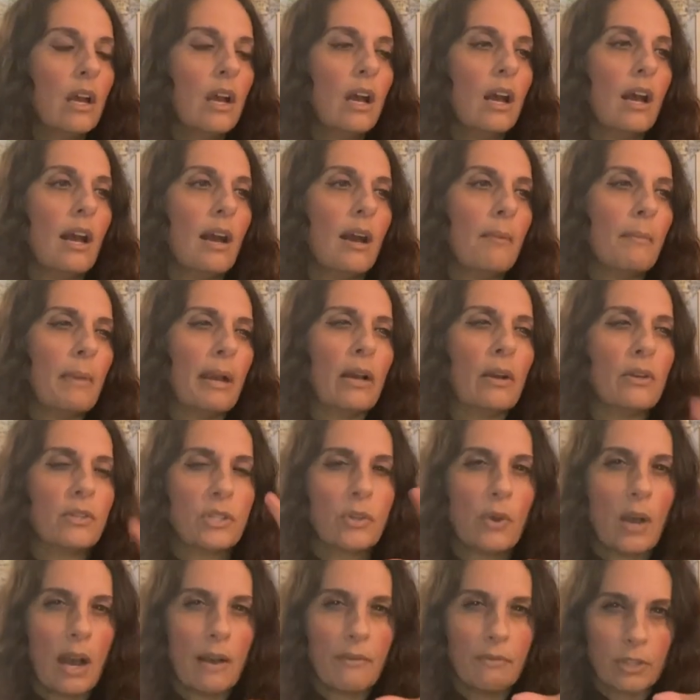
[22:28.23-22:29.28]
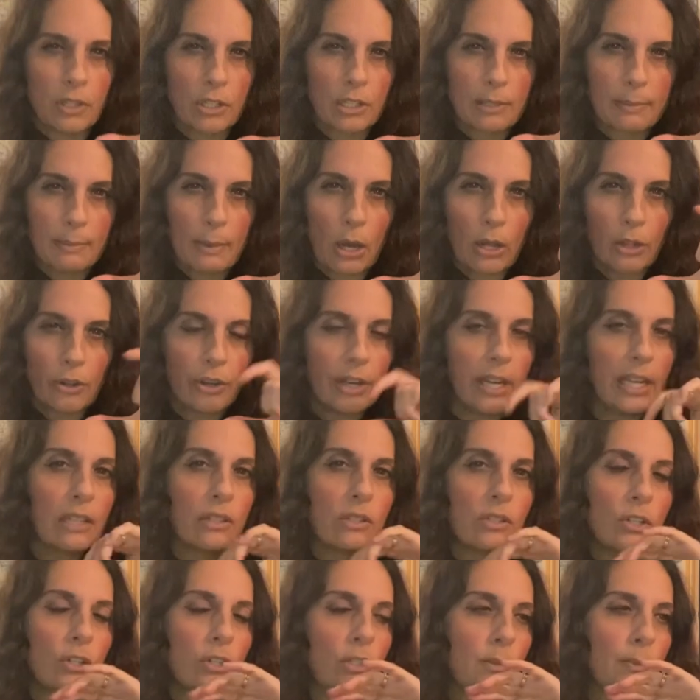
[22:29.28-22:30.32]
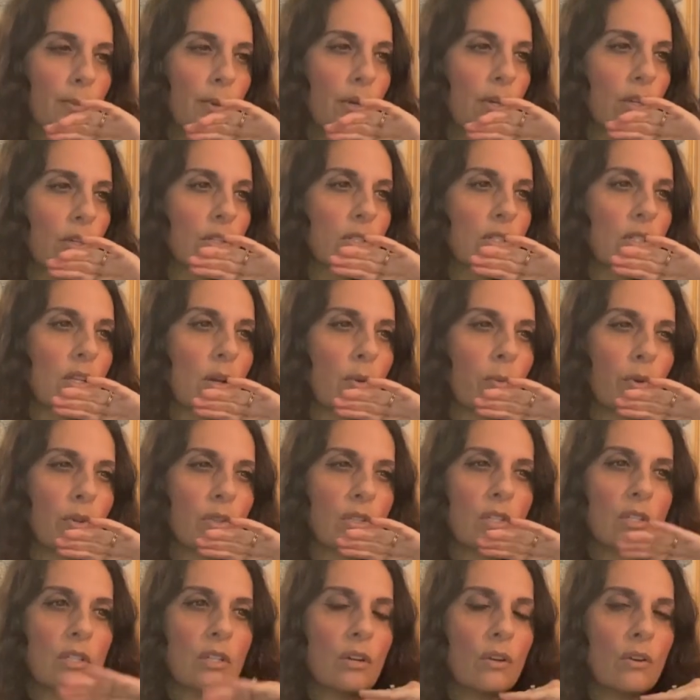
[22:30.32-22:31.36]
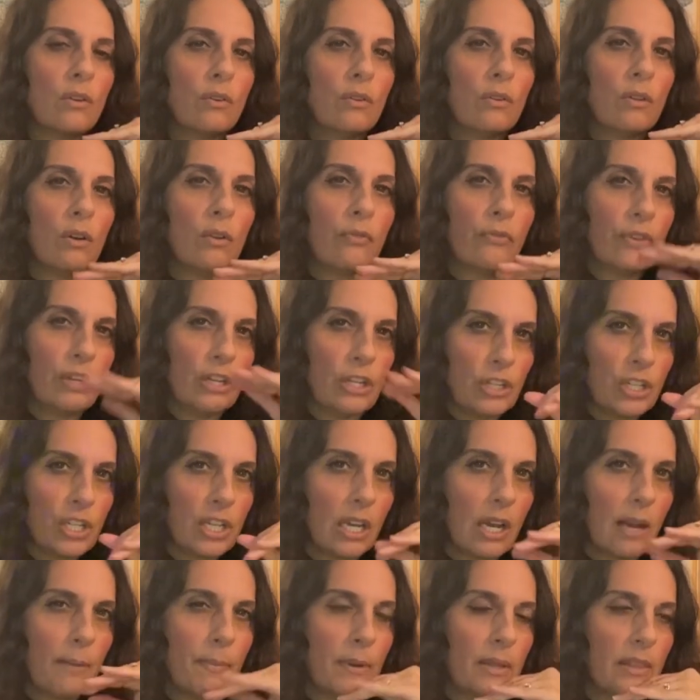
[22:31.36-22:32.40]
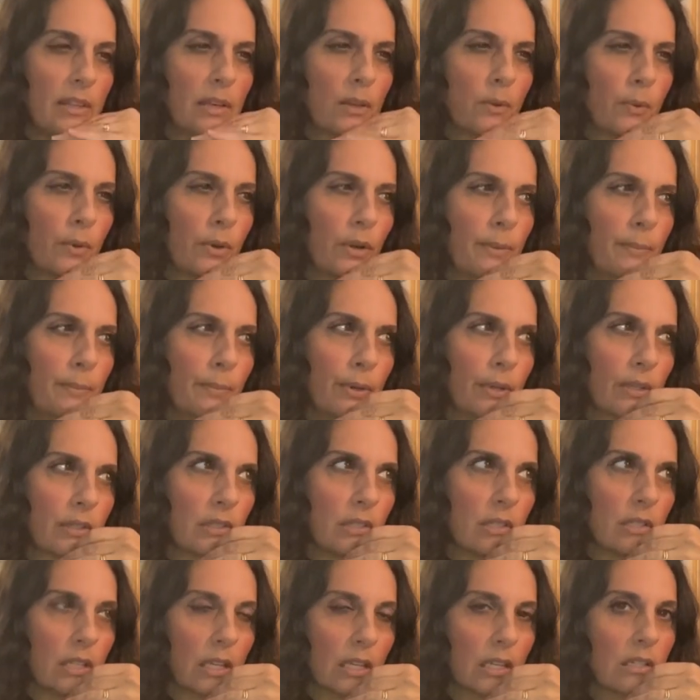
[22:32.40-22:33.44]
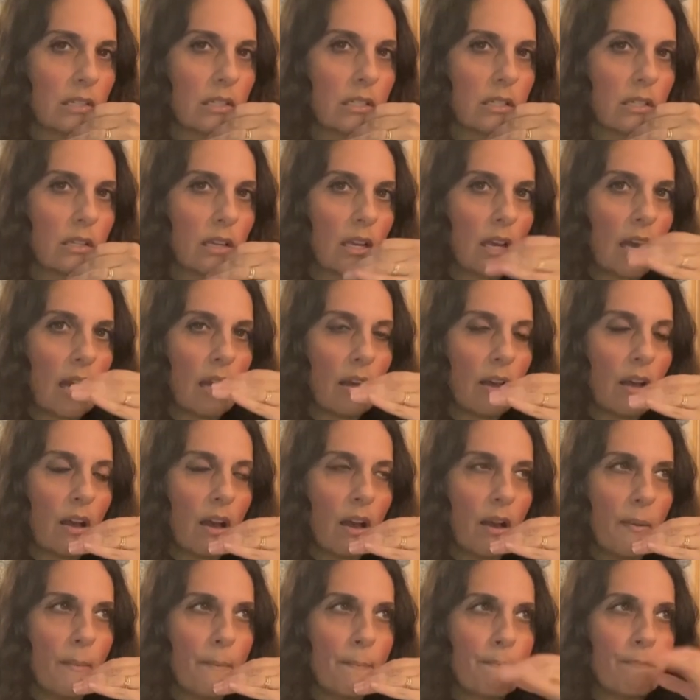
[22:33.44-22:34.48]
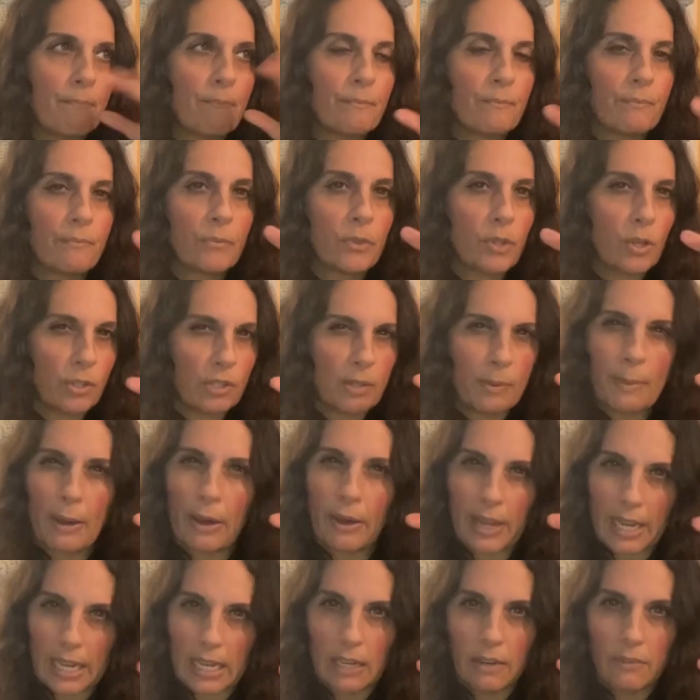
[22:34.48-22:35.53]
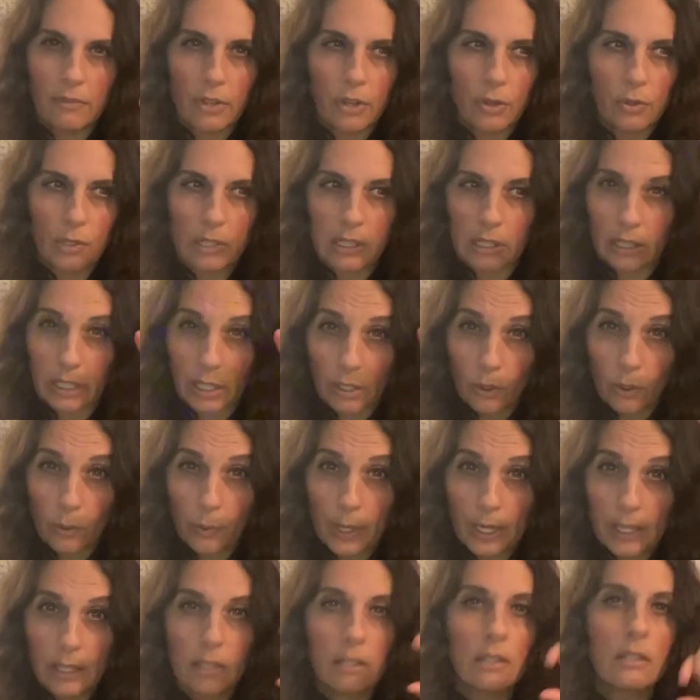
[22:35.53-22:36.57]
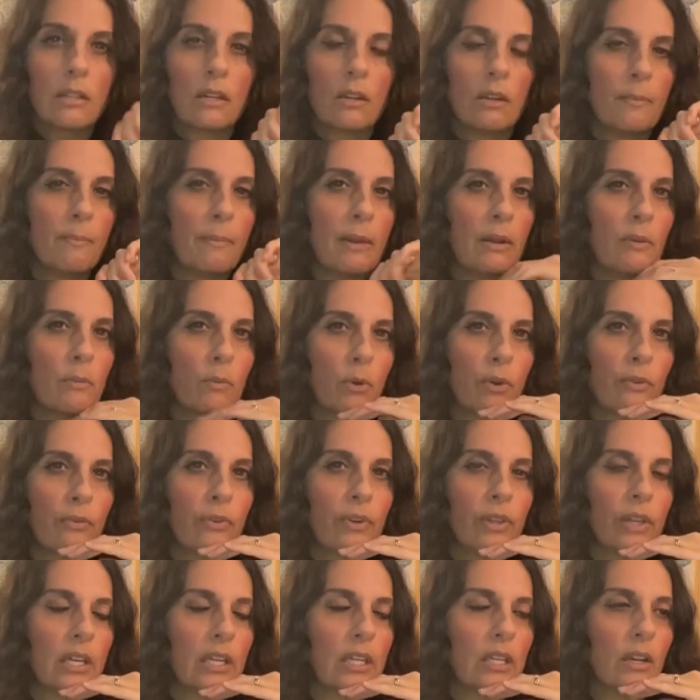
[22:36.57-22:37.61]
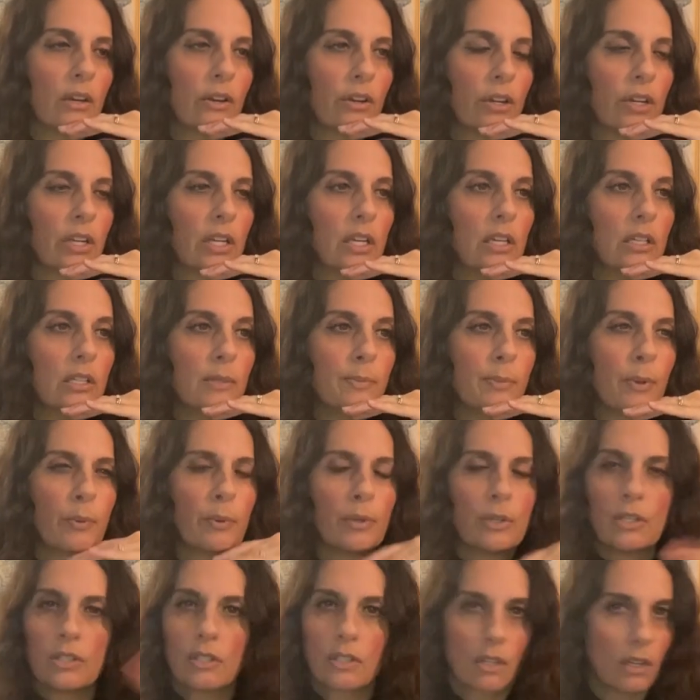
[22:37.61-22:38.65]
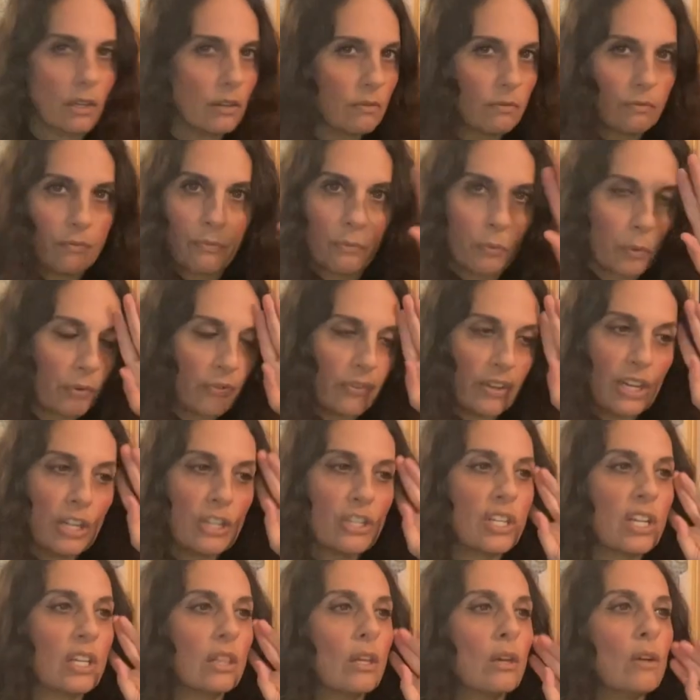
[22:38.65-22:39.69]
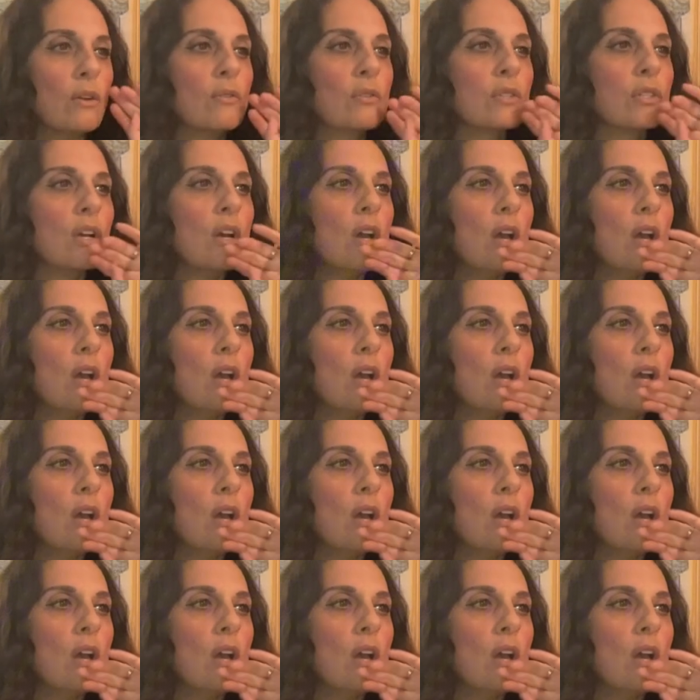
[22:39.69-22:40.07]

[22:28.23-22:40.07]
Um, I also have the smaller answers books that we're still finishing up. I think we're in book six. Um, there's about eight of those little ones that are meant more for like younger kids, but we're just gonna, we're finishing those.